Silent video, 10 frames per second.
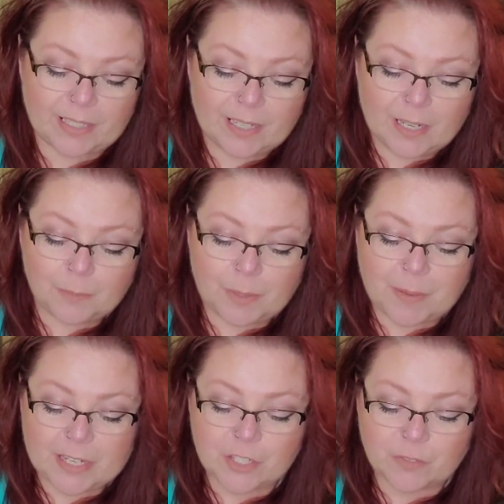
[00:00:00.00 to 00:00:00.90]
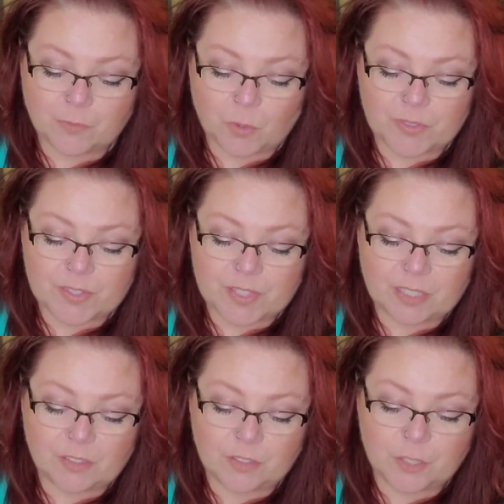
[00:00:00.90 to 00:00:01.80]
Be patient for the
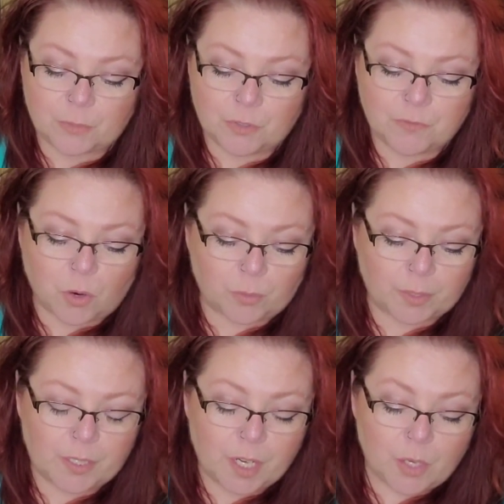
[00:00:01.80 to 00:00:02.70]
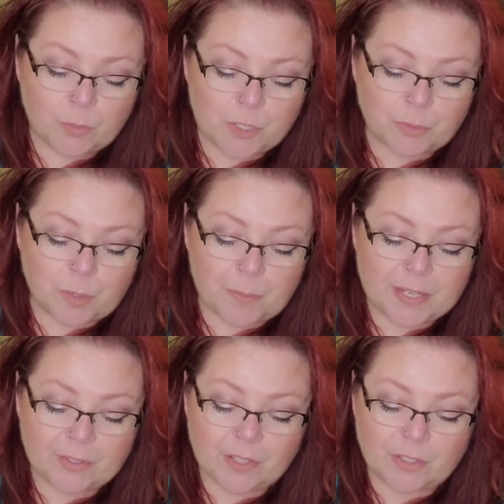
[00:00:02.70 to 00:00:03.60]
signal to move forward, which will appear
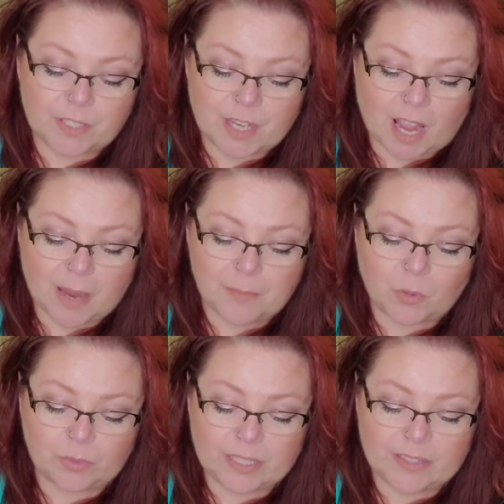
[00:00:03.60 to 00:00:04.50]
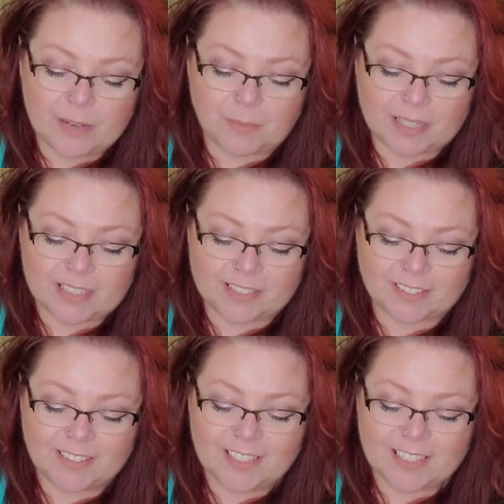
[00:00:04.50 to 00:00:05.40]
in good time. Only then, my dear,
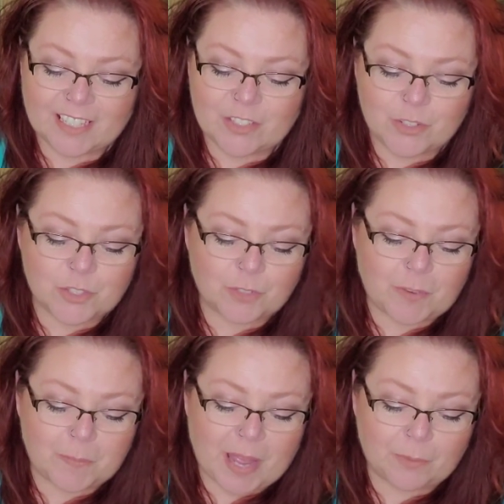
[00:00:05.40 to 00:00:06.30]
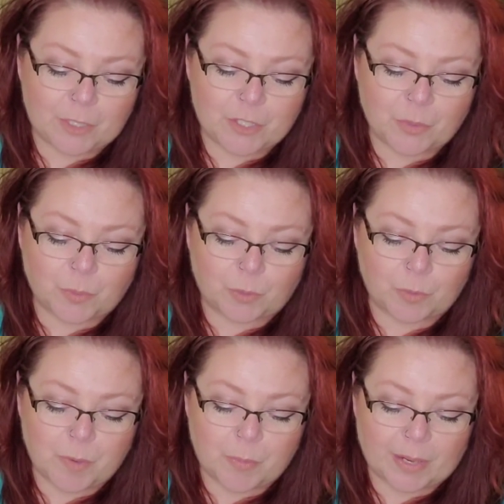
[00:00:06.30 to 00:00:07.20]
can you serve up that which the world will
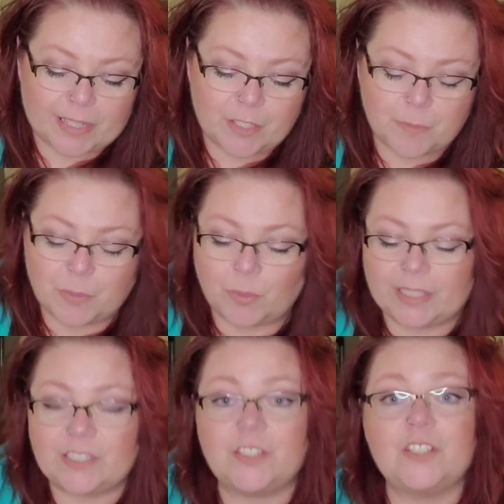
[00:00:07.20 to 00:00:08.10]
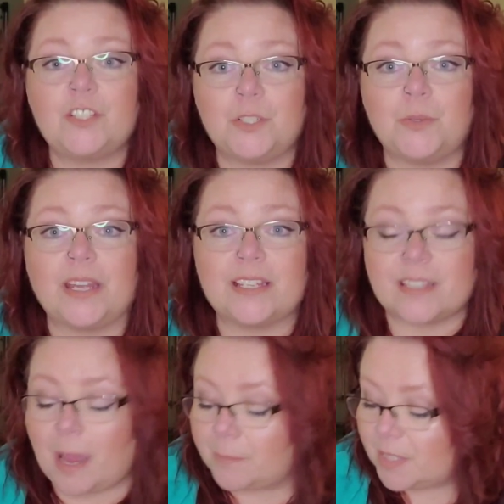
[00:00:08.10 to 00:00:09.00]
be ready to be willing to
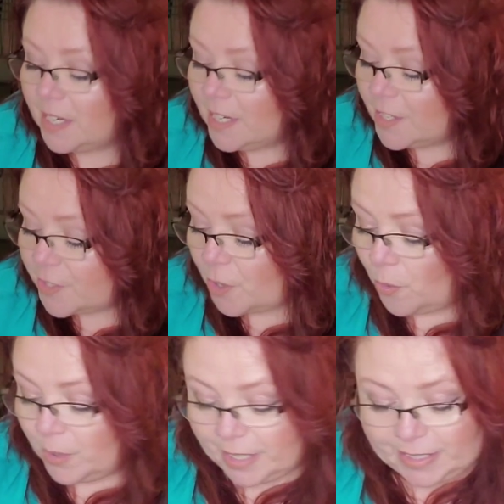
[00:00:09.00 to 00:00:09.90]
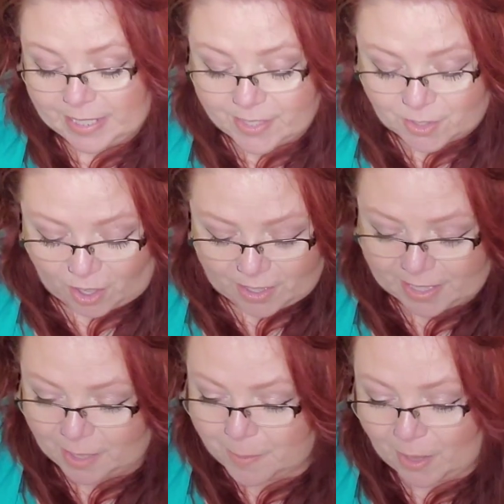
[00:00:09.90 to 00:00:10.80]
accept. So it is talking
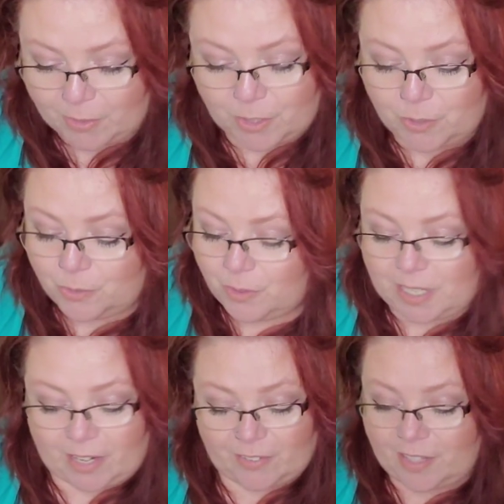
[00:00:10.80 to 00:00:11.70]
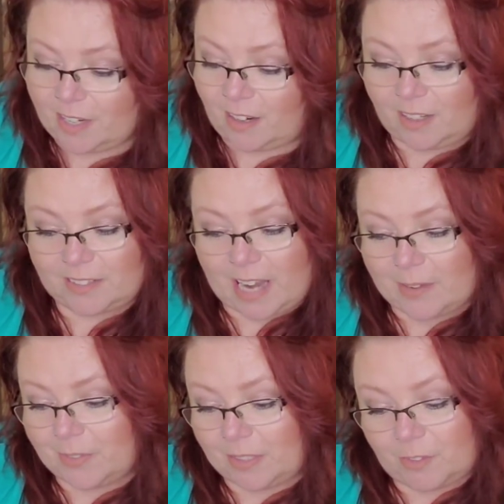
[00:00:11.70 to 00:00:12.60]
about you carrying on,
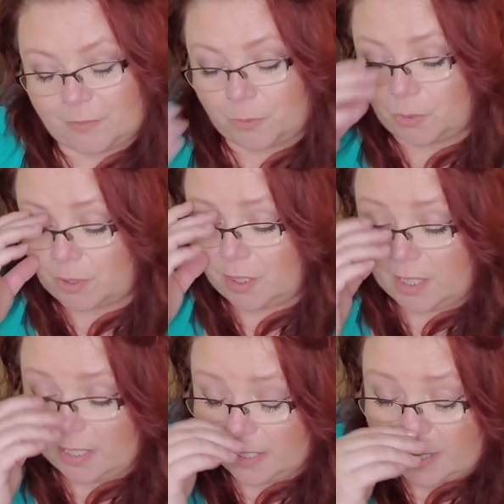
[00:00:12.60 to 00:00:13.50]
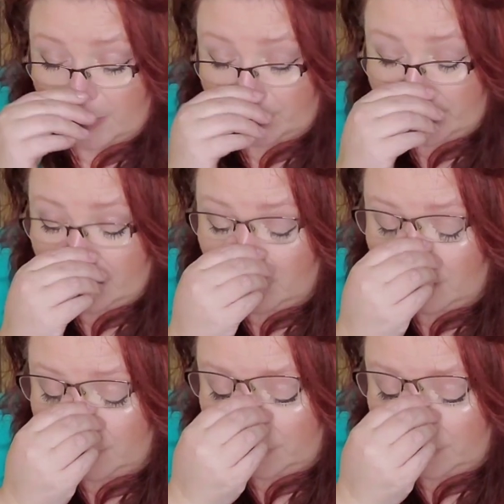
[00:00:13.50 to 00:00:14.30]
having the Fool, carrying on